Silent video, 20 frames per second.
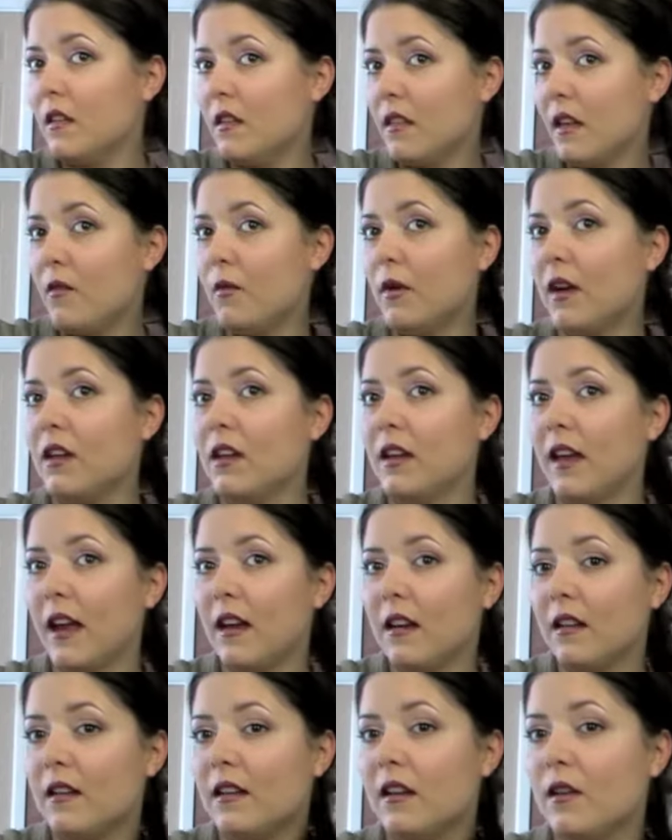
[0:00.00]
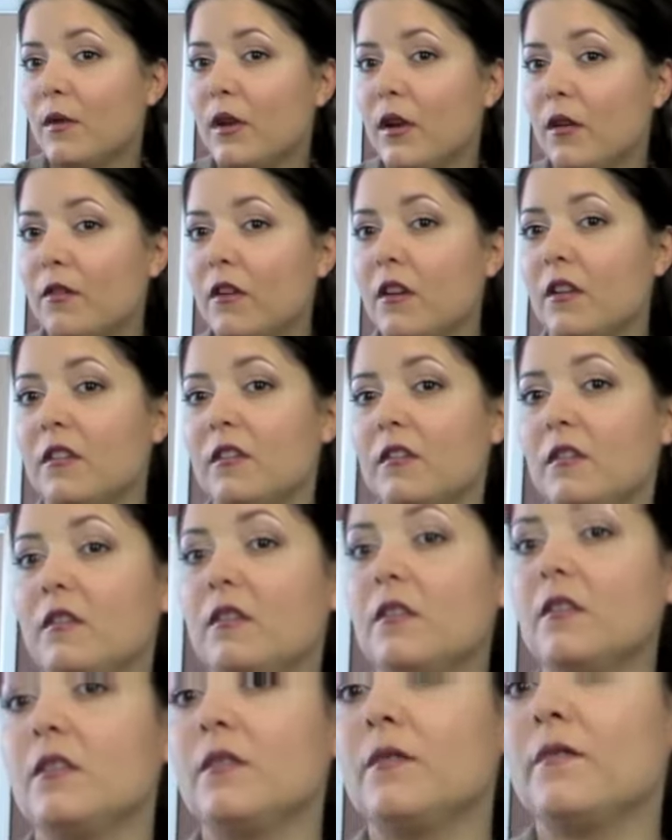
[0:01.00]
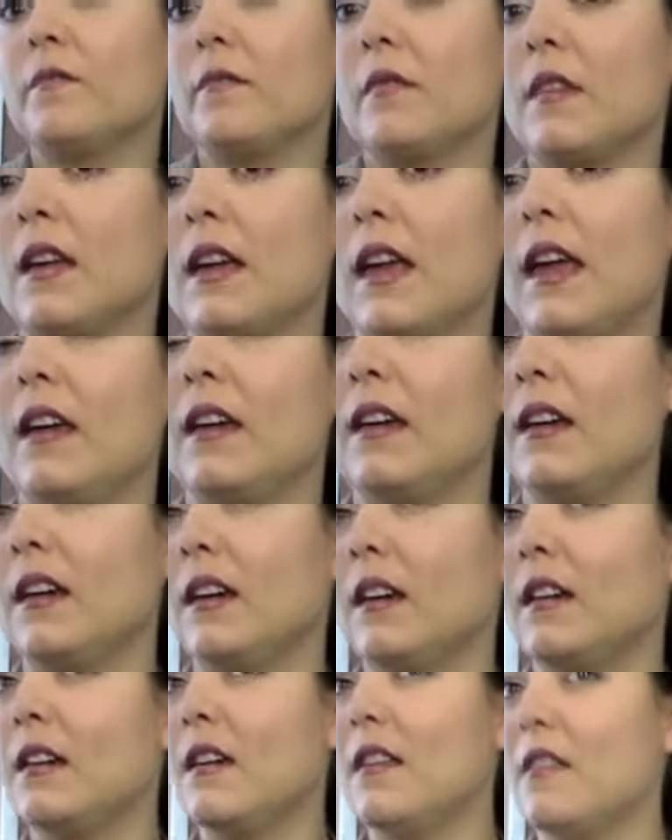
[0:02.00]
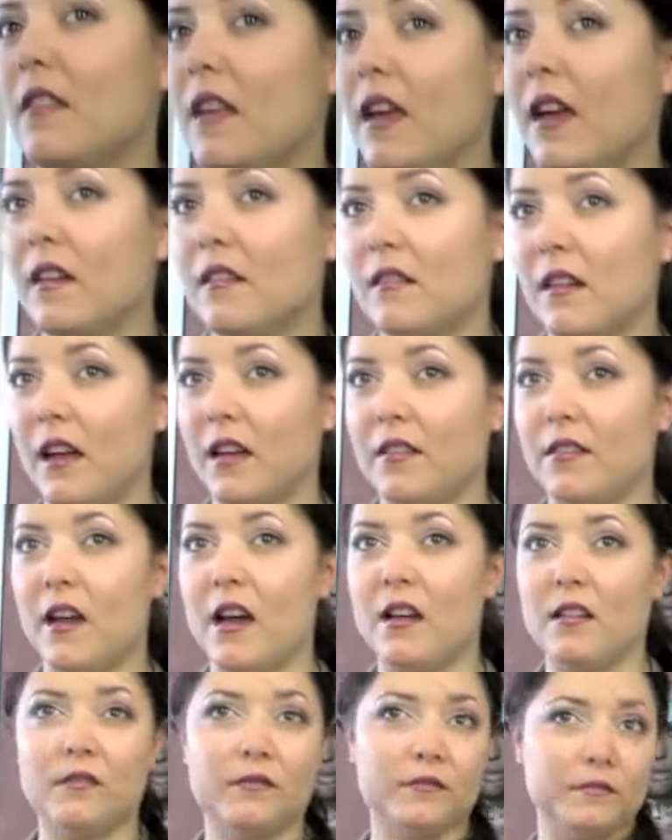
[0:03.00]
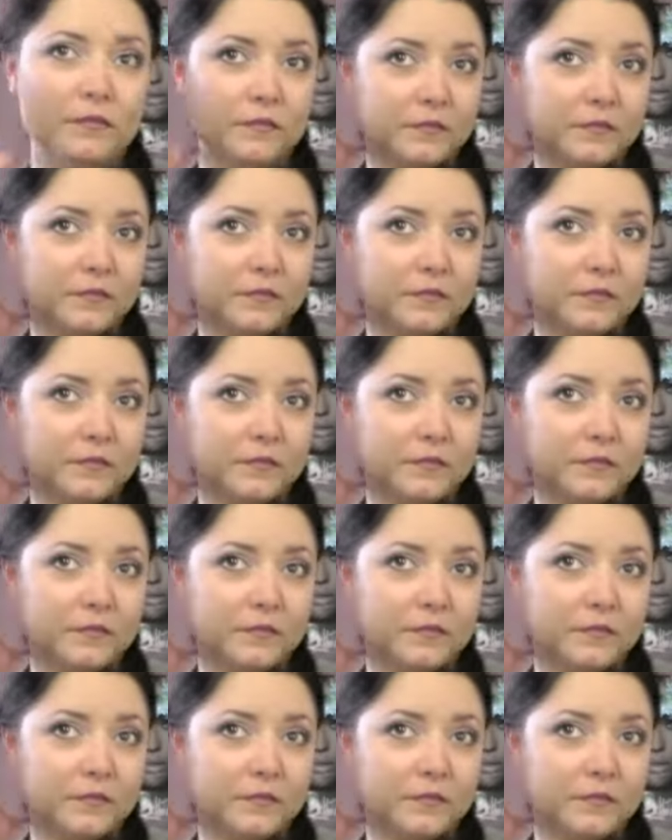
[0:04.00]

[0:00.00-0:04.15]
That way you get a little bit of a kink in there, like that.